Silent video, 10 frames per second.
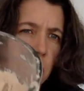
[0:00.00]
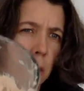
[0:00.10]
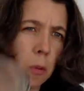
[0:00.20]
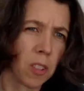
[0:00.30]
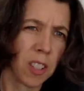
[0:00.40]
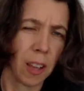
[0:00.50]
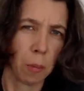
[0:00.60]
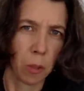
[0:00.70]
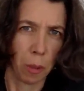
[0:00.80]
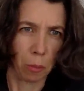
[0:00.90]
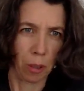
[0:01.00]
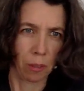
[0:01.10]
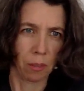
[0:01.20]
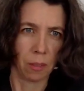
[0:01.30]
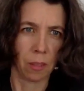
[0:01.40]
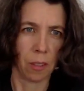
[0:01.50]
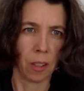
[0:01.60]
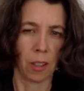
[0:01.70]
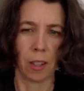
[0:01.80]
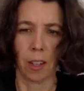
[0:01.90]
You won't see that much bubbling
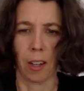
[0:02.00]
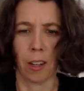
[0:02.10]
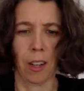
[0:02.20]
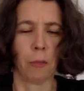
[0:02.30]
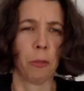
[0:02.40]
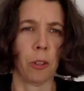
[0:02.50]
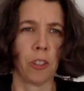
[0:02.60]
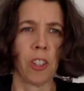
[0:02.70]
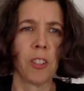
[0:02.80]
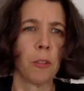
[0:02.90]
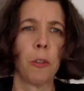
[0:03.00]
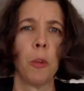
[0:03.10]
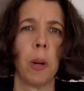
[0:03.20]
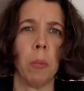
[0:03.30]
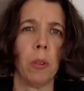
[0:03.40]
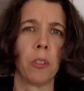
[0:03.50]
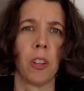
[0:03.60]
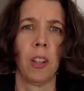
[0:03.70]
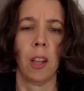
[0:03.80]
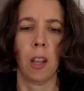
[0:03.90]
at first, just a few bubbles.